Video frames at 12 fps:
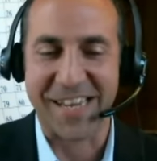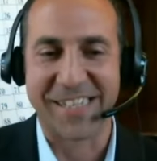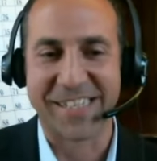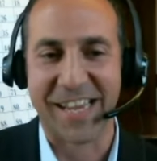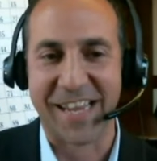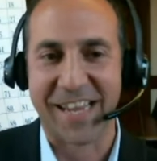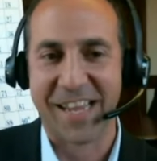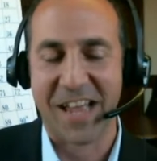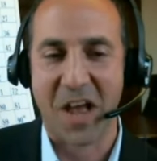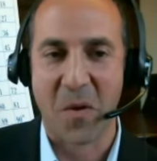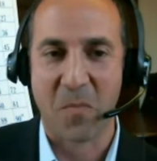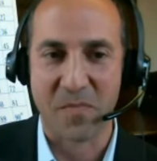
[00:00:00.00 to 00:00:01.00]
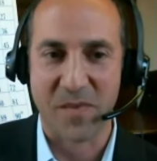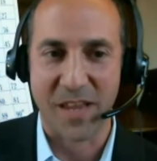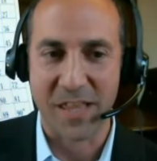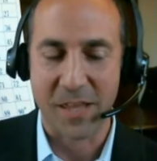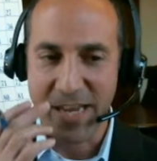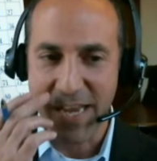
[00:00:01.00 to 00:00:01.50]
It's like um,
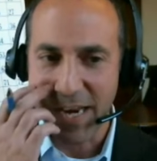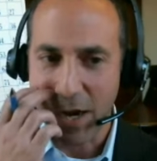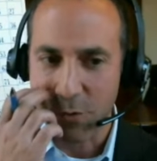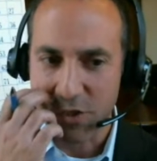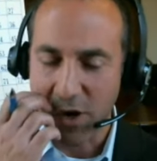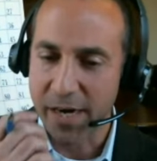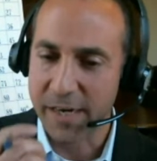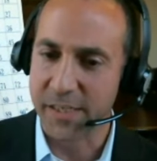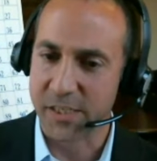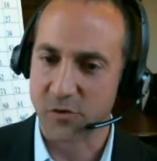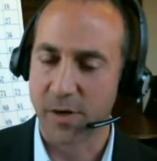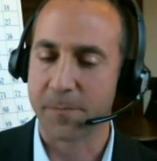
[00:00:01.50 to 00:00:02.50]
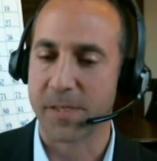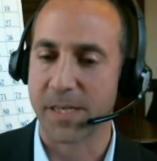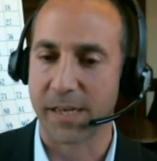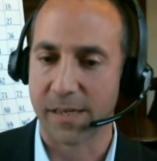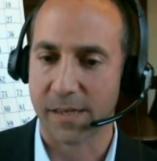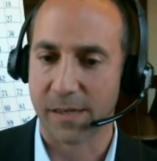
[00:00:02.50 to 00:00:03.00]
in the beginning, I was trying to script
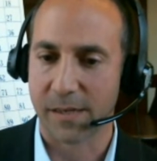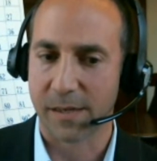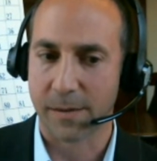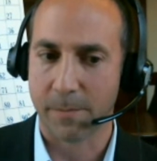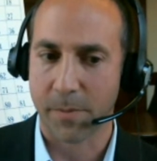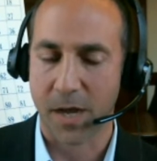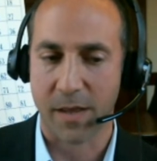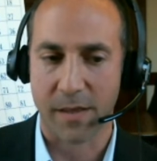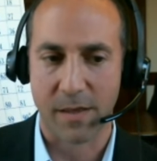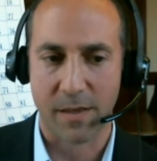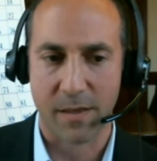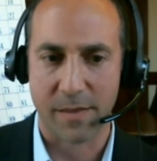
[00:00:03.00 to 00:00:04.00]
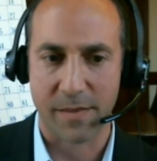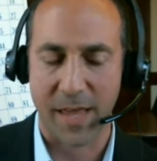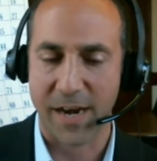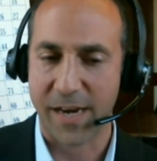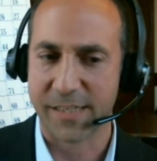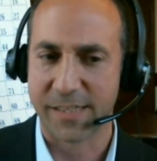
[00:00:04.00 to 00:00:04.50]
it, but
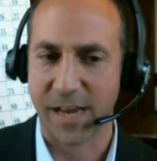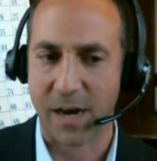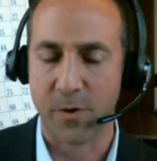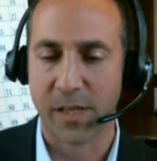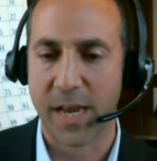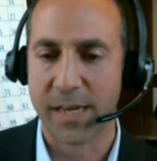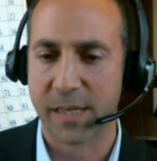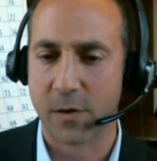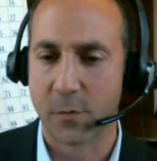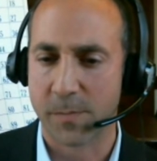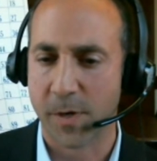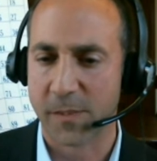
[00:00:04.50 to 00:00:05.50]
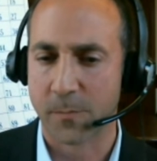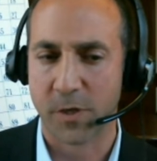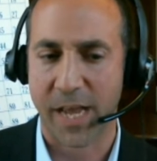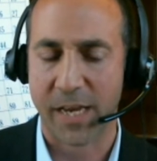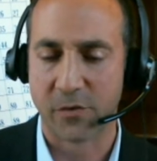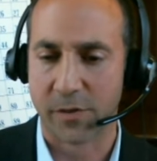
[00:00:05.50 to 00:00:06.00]
then I, I realized that it was much more
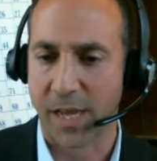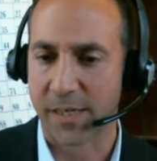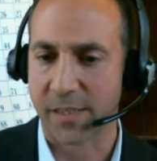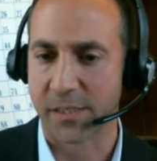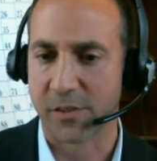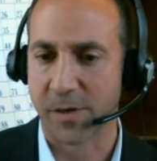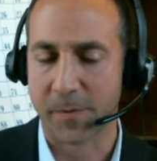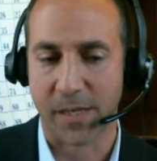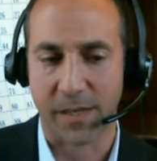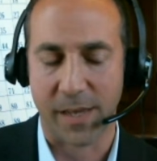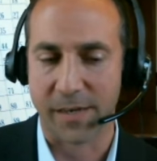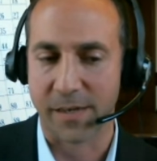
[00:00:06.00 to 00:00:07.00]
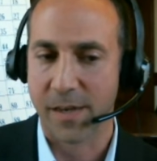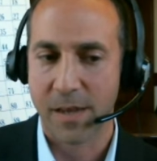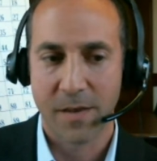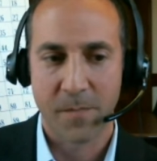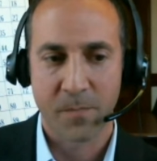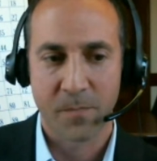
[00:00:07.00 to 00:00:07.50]
natural not to script it. And
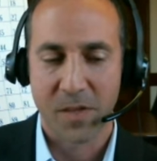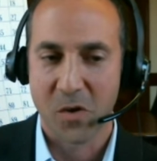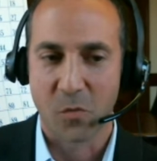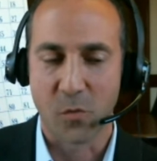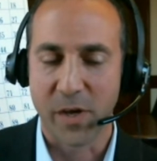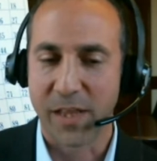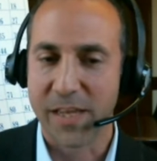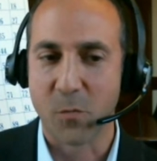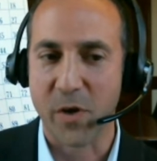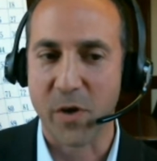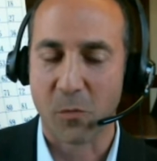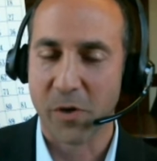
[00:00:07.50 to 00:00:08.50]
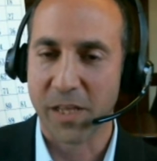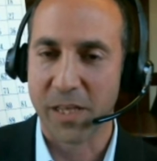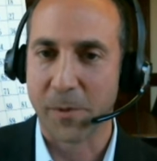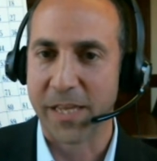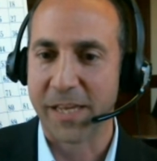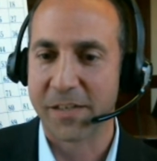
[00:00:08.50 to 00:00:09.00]
really, we don't really
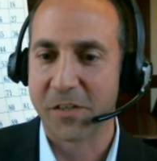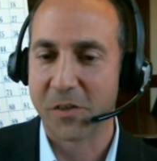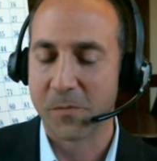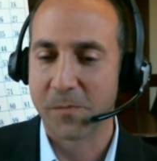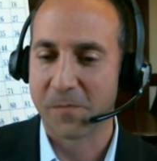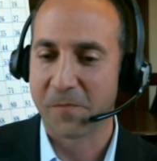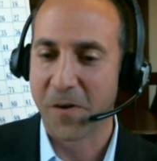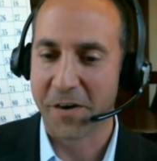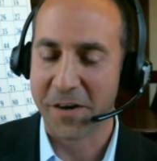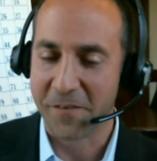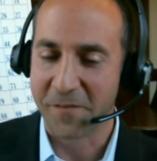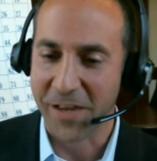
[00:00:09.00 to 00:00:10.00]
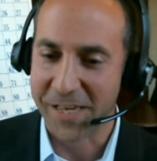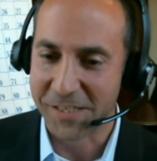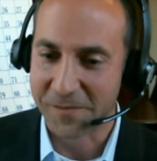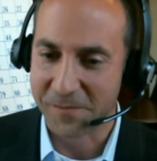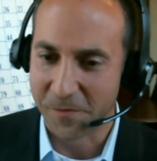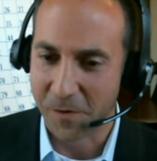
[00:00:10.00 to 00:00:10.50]
plan too far in
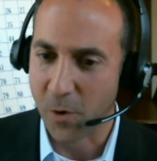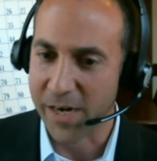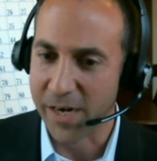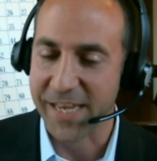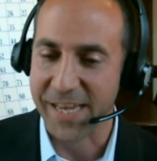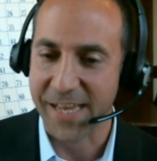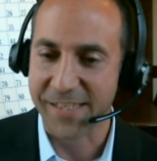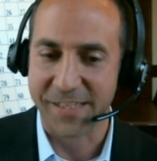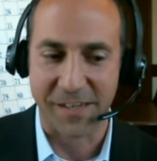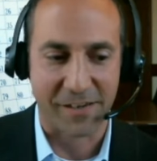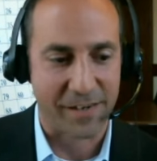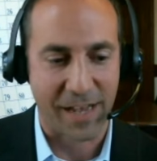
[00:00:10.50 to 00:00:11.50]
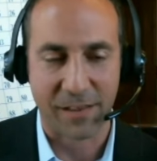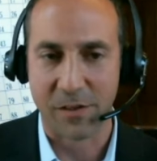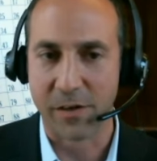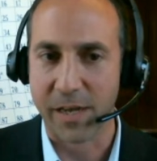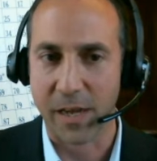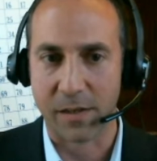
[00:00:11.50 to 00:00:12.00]
advance from when he gets there. And I'll
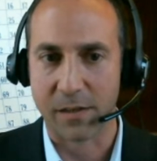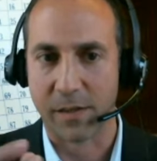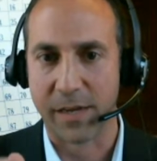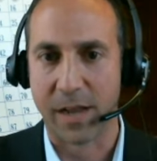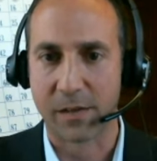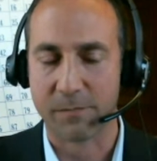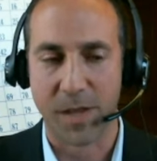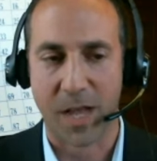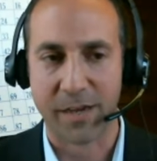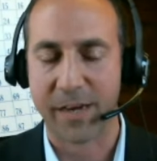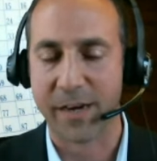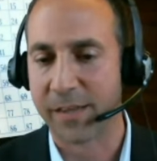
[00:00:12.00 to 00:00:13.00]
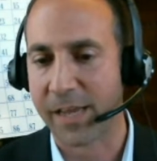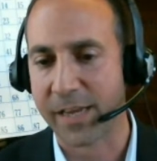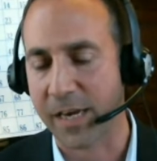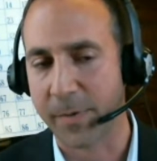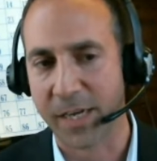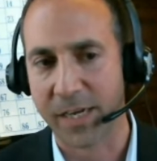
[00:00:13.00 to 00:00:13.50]
look at like I'll I'll get on
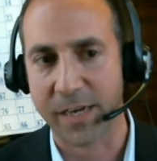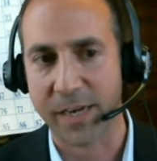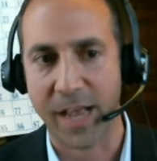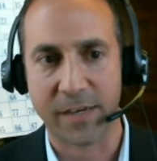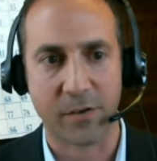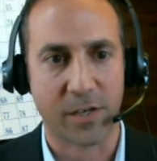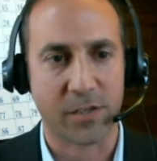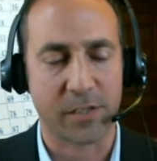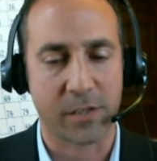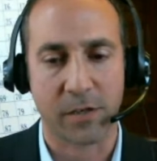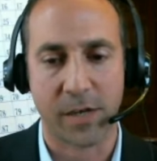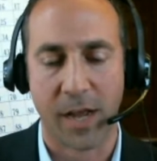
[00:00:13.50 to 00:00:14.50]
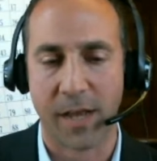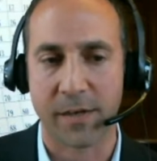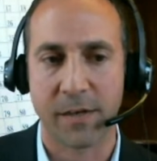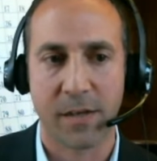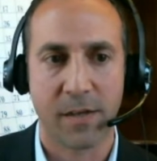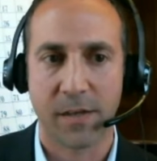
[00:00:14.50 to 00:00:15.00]
like Inman Connect, or I'll just look
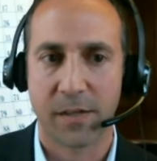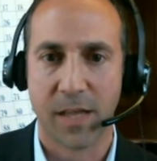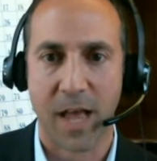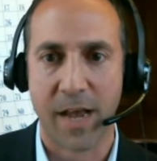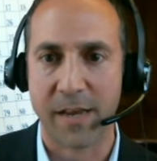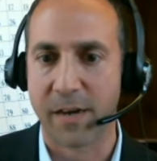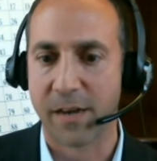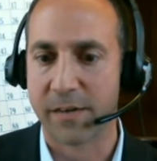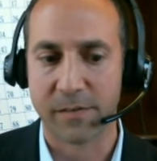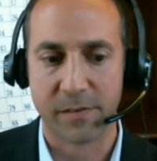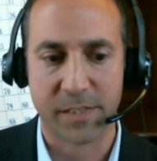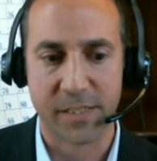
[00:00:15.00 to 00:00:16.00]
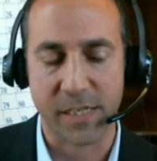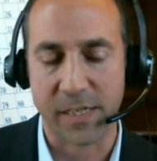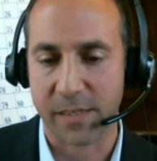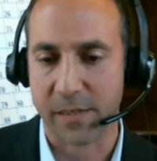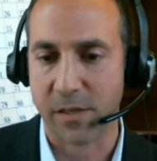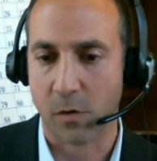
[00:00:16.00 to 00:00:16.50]
online and
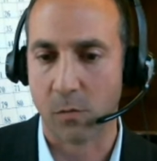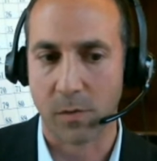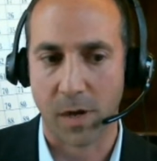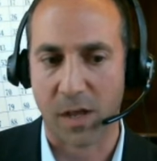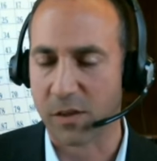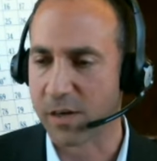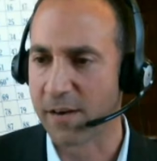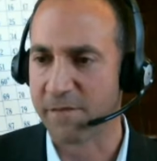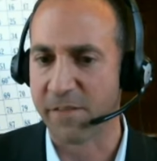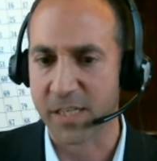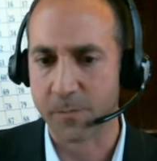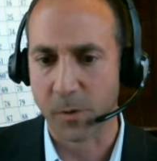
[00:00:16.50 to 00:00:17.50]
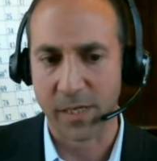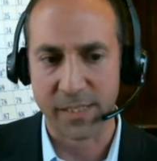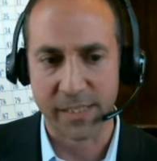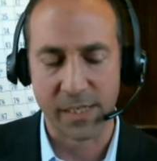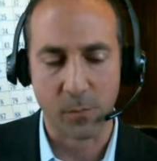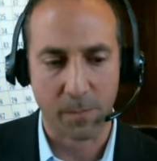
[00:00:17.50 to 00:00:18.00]
see. You know, I'll look on Facebook and
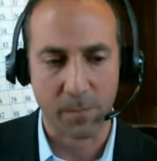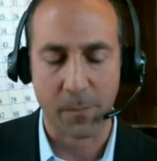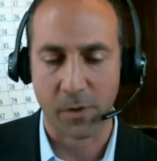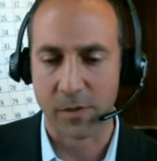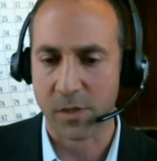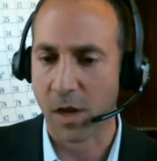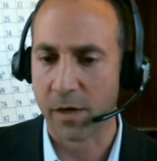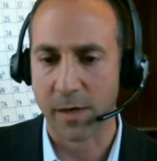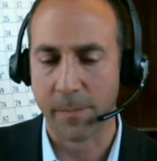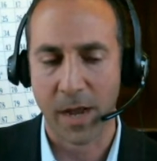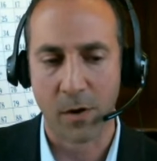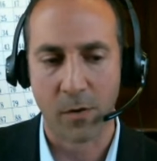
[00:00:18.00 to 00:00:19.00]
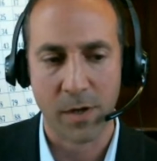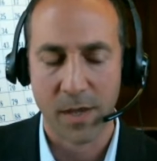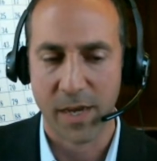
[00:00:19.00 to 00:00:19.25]
see what people are talking about.